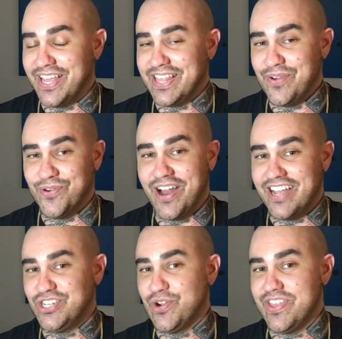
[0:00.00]
like they were
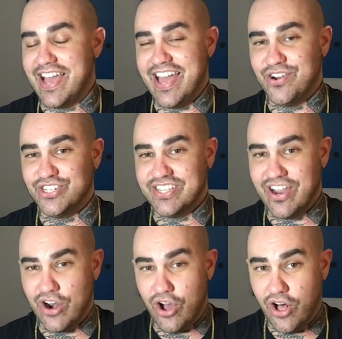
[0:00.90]
not showing that energy
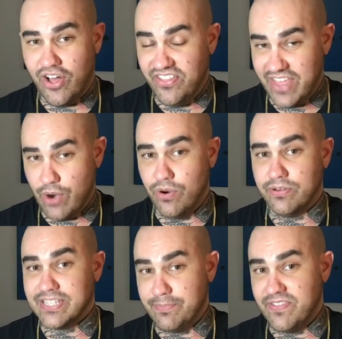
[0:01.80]
there at all and they
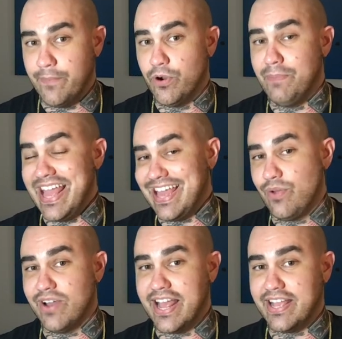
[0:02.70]
were some of them were
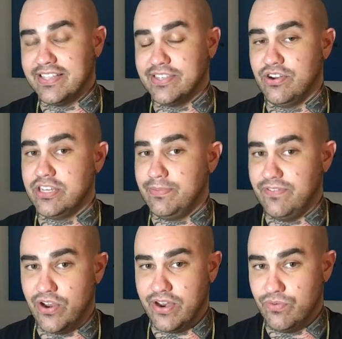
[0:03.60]
making what i considered to be
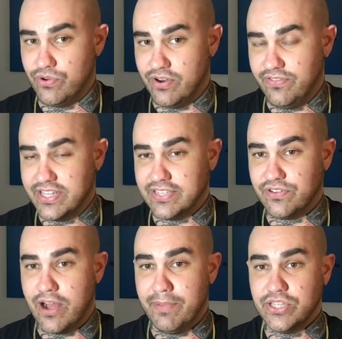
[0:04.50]
very rude offensive
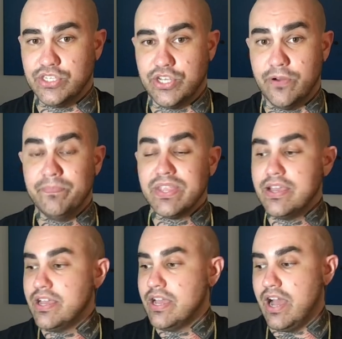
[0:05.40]
comments too
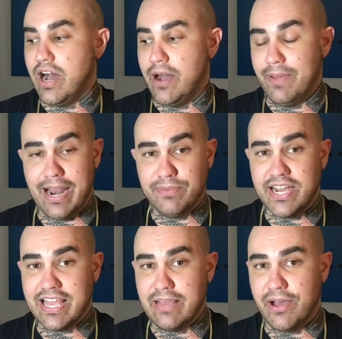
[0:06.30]
um, and i'm
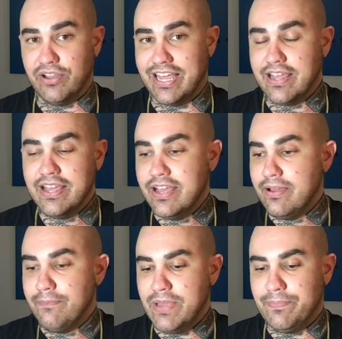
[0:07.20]
talking about like
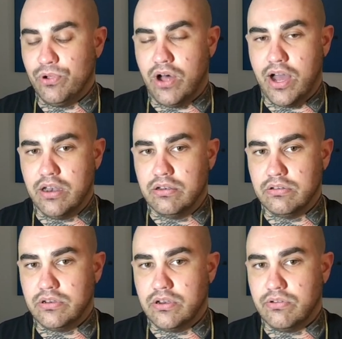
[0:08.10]
people on
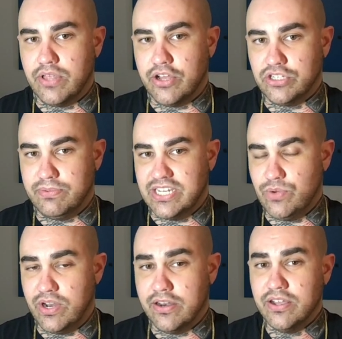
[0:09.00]
you know the lgbt
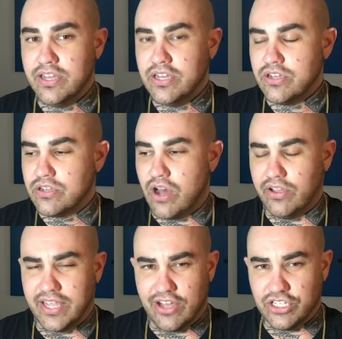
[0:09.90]
one
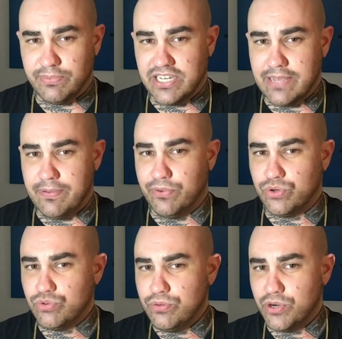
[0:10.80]
calling lgbt people
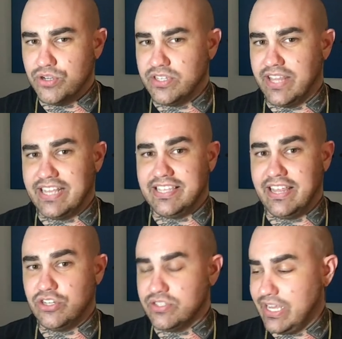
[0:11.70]
groomers and like
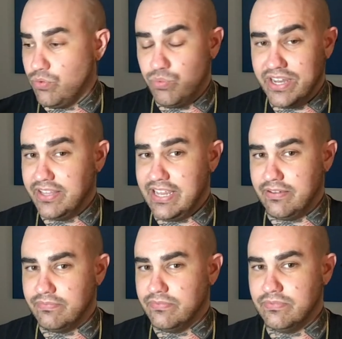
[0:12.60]
saying just like really